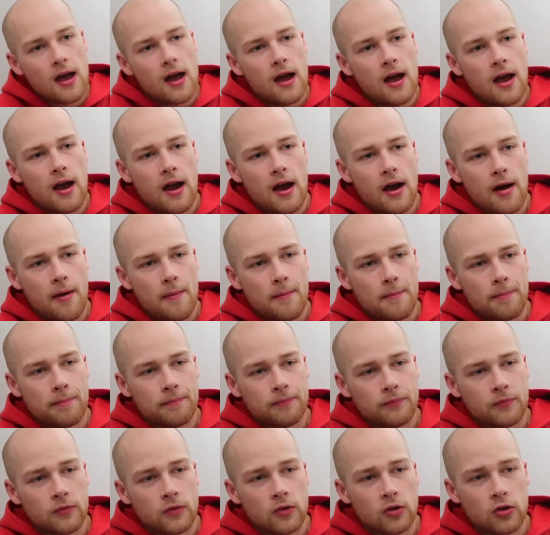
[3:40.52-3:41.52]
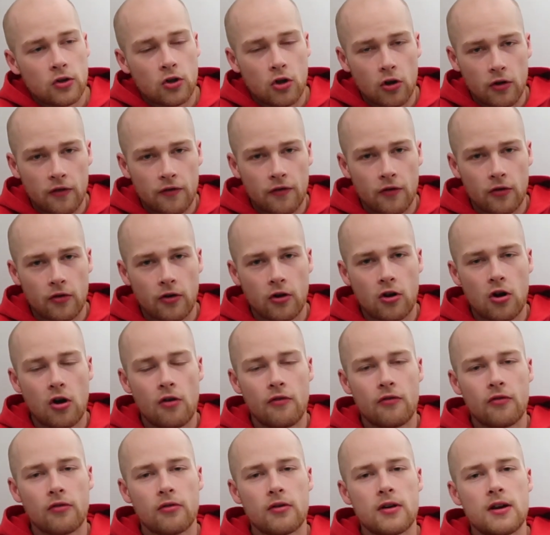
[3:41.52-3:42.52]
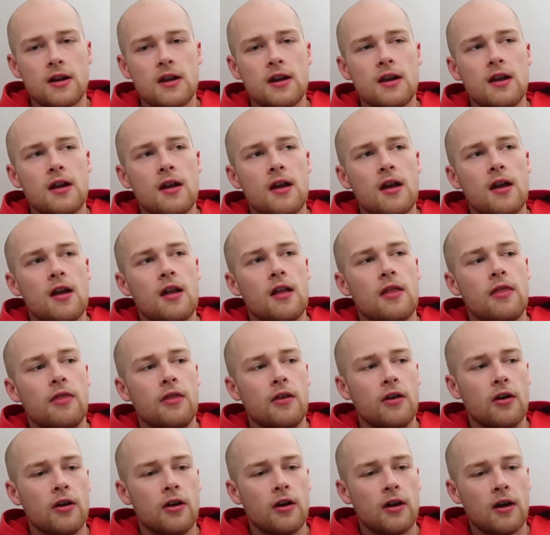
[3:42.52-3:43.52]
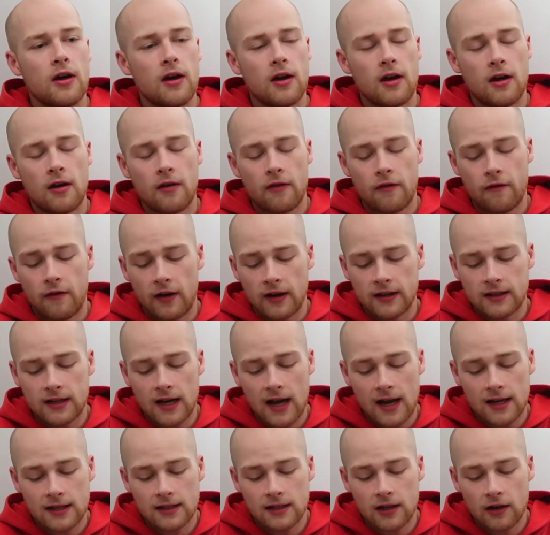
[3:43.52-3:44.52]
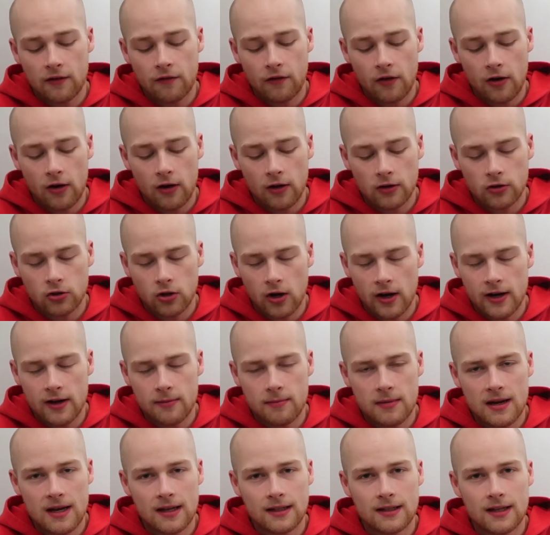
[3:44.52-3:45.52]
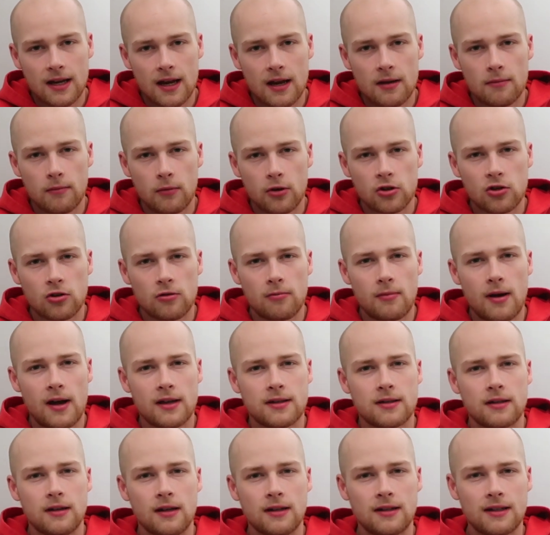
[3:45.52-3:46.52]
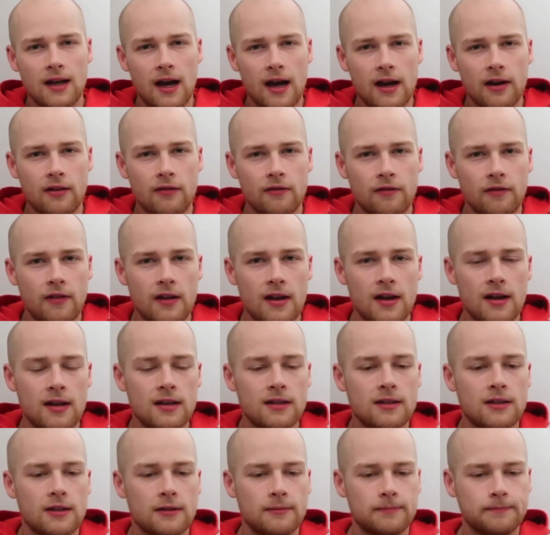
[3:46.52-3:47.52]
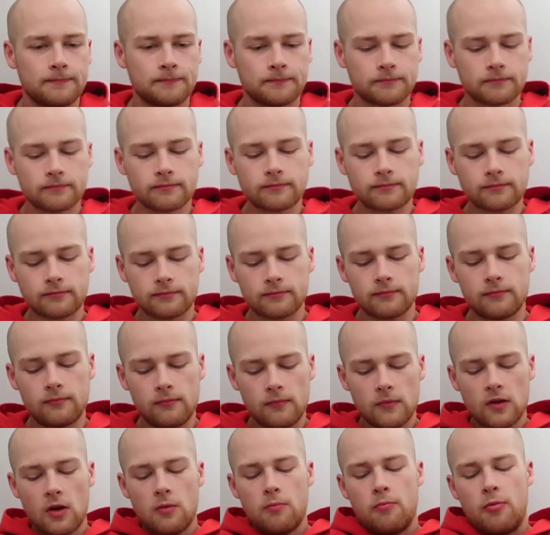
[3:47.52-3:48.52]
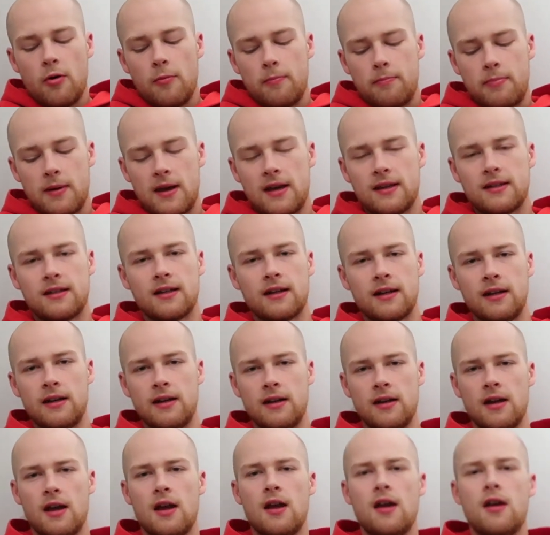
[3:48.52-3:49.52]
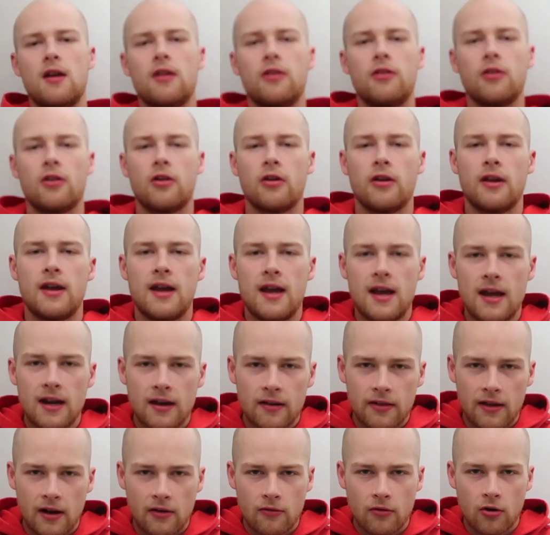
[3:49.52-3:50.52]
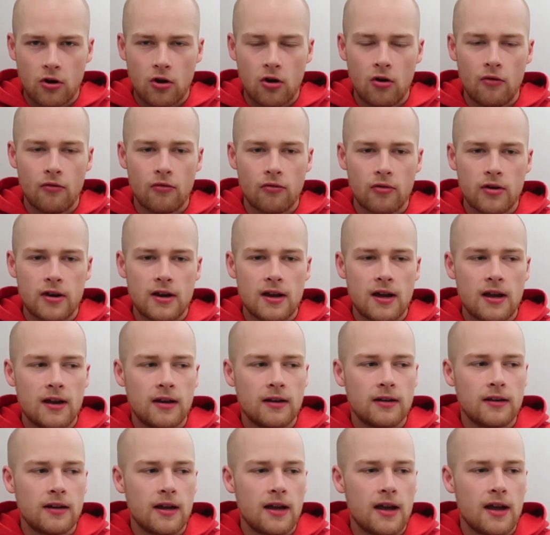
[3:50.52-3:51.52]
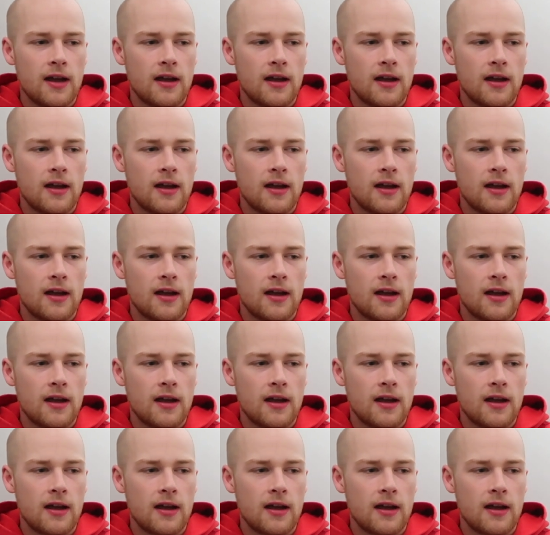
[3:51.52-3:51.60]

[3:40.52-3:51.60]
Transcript: They're good for recovery. They're fantastic for trying to maintain muscle mass in the dieting phase, but basically they're going to aid in that recovery and